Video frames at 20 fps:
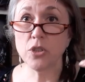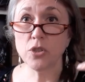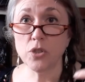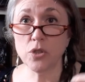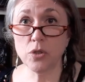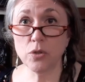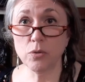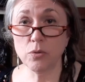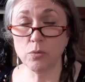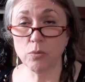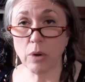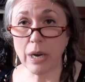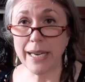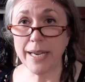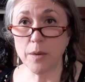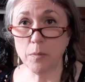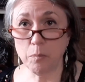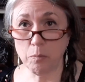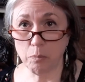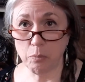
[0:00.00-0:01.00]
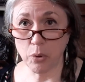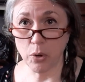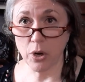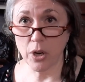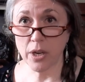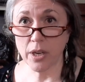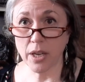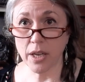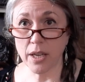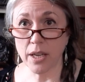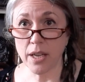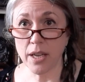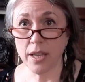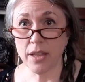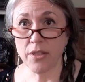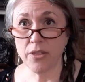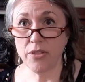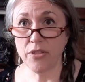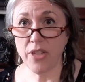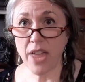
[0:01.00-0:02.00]
to write a book
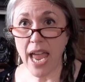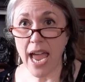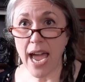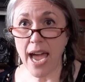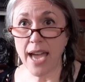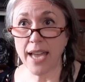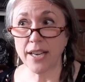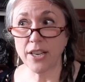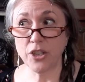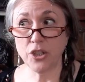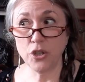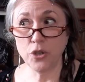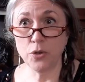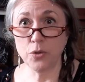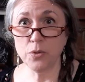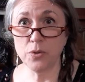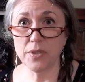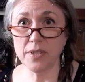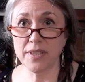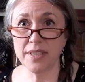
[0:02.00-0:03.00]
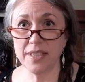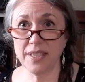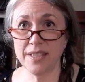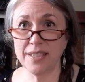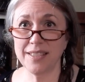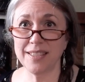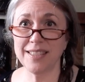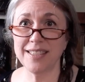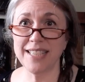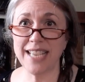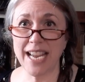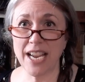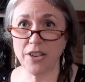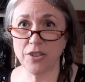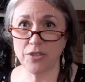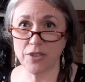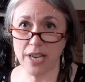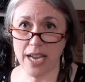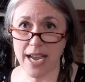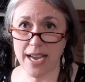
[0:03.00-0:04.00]
that used these
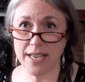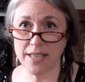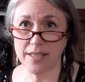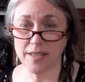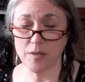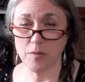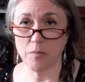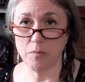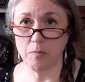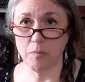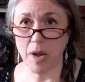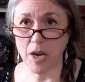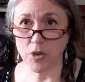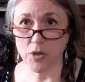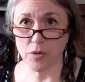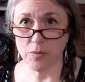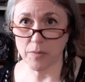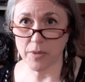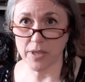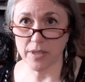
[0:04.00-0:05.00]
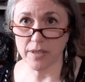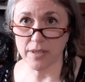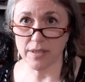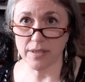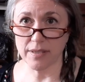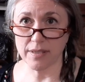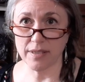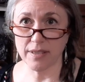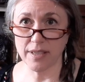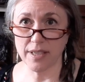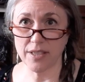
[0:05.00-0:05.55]
standardized measurements.